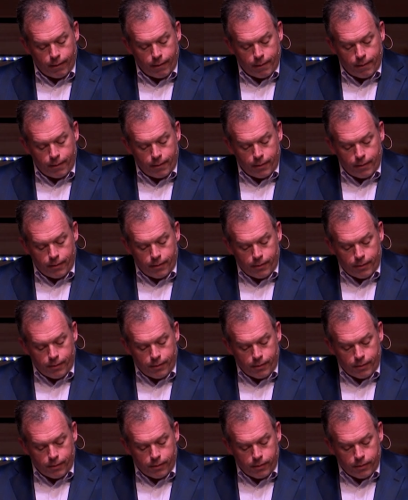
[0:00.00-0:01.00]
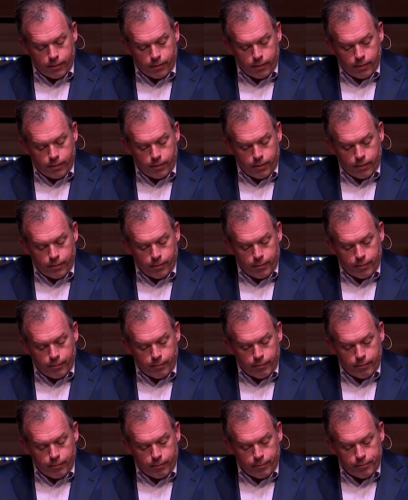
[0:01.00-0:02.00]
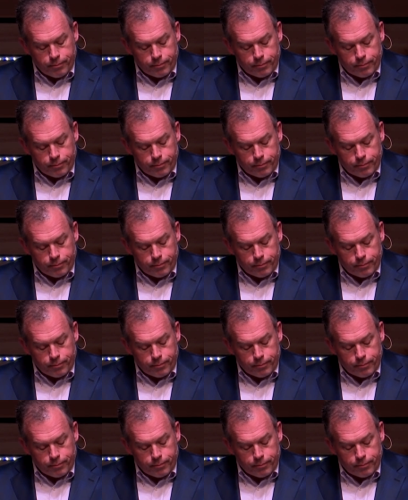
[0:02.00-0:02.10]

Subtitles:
[no speech]